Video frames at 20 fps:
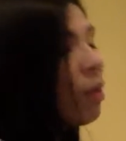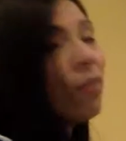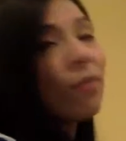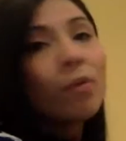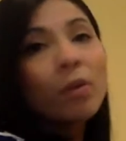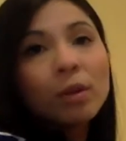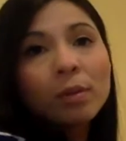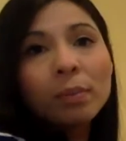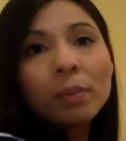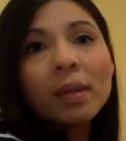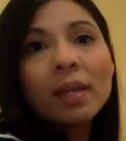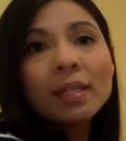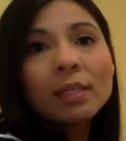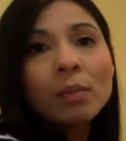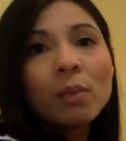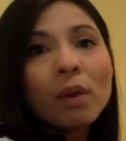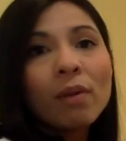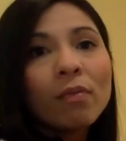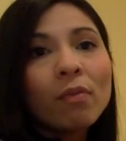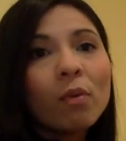1 fourth plus
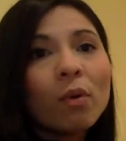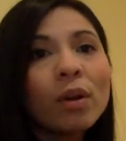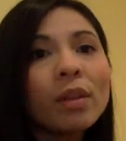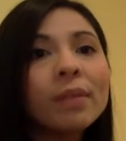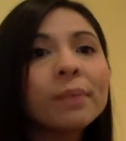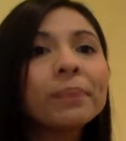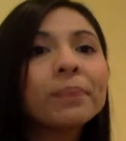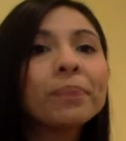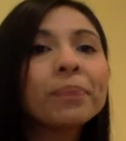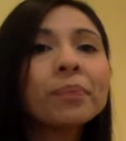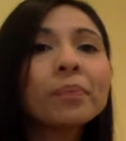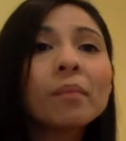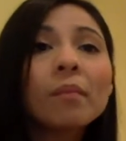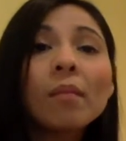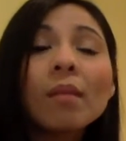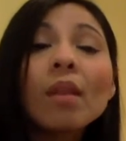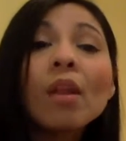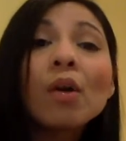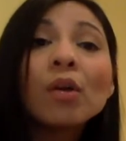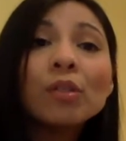1 fourth.
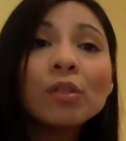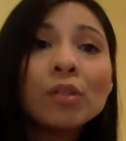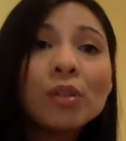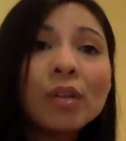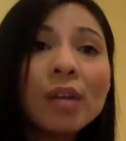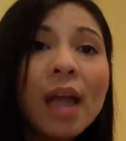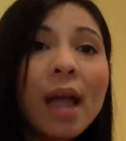So